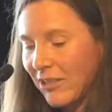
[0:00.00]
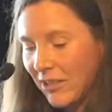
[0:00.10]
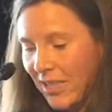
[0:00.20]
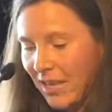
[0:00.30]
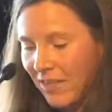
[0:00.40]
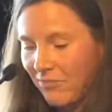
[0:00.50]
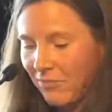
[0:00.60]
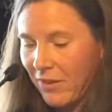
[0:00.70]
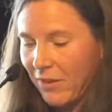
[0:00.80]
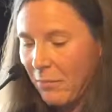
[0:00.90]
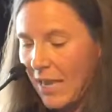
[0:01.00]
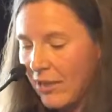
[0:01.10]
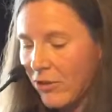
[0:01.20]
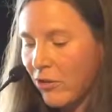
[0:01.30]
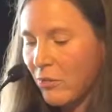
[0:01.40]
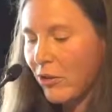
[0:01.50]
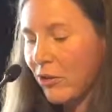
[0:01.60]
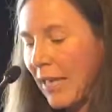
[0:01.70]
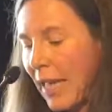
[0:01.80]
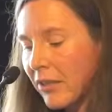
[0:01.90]
together with black humour
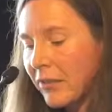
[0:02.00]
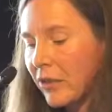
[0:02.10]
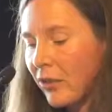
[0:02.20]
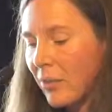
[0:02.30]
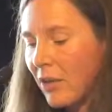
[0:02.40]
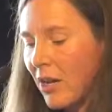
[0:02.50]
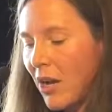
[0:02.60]
or gallows humour,